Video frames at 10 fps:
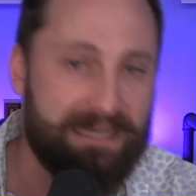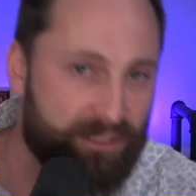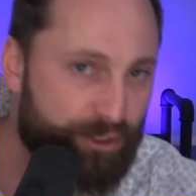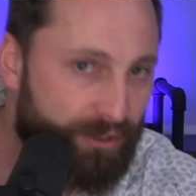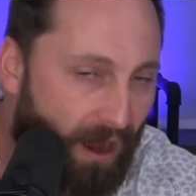
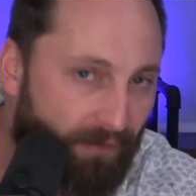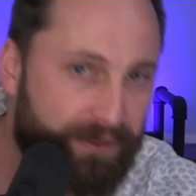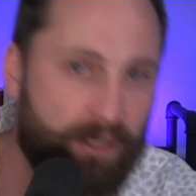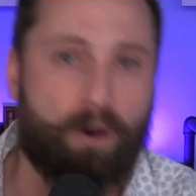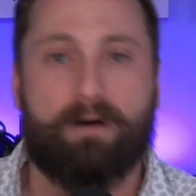It's
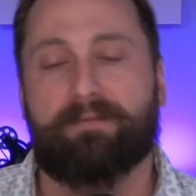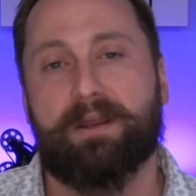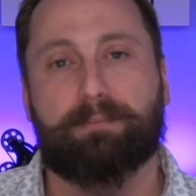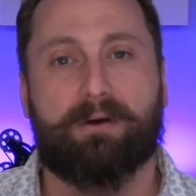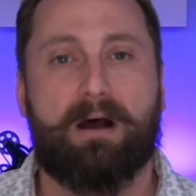solving all
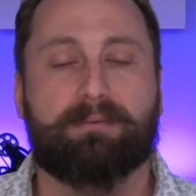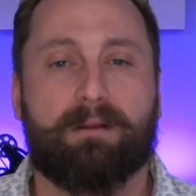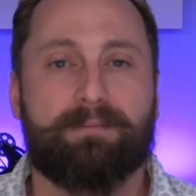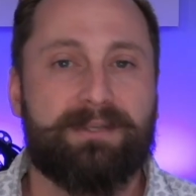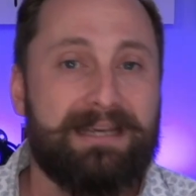their
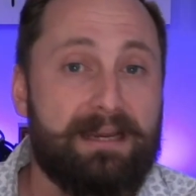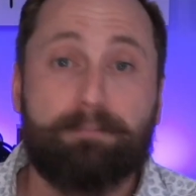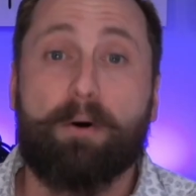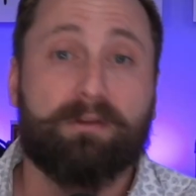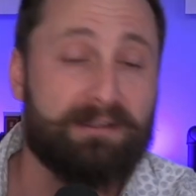problems,
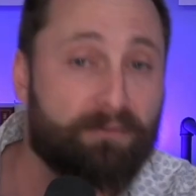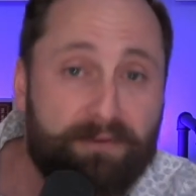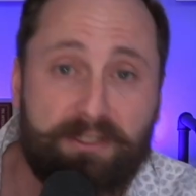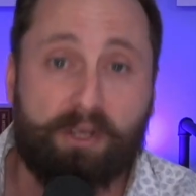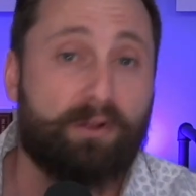both in the
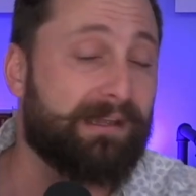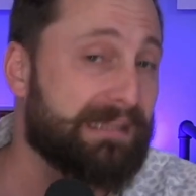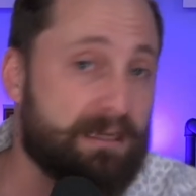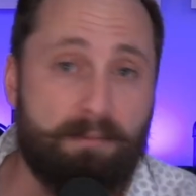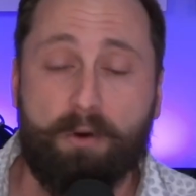physical
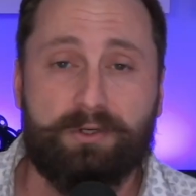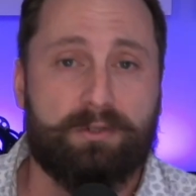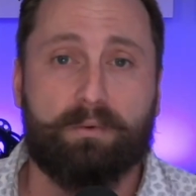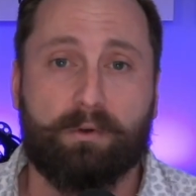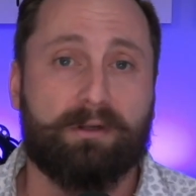and the
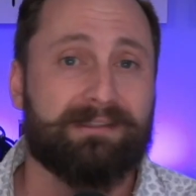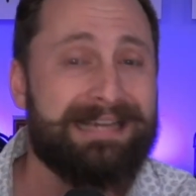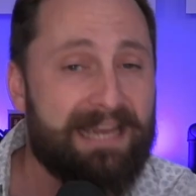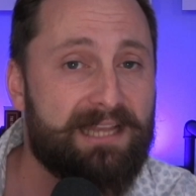emotional world.